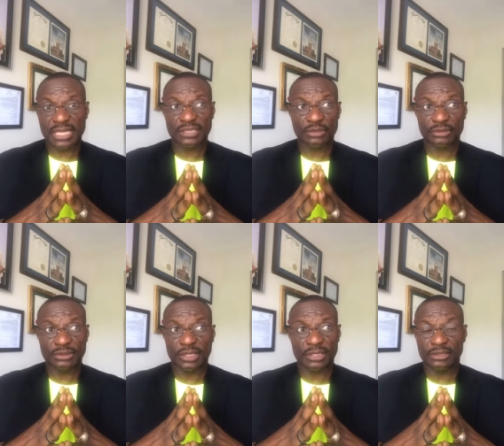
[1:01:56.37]
That,
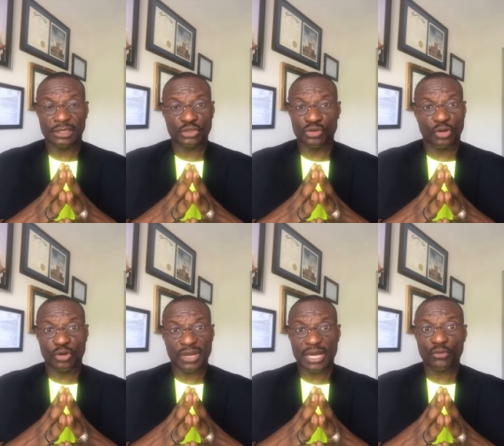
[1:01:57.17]
it's no
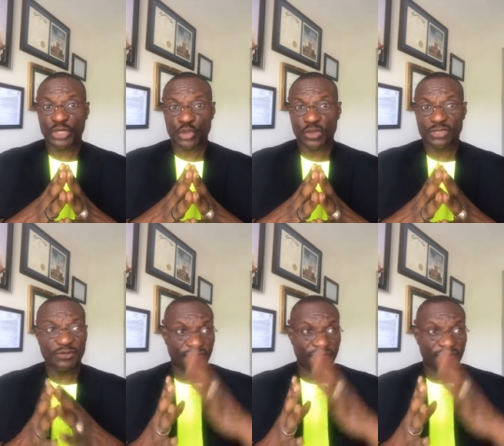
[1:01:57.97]
longer rituals.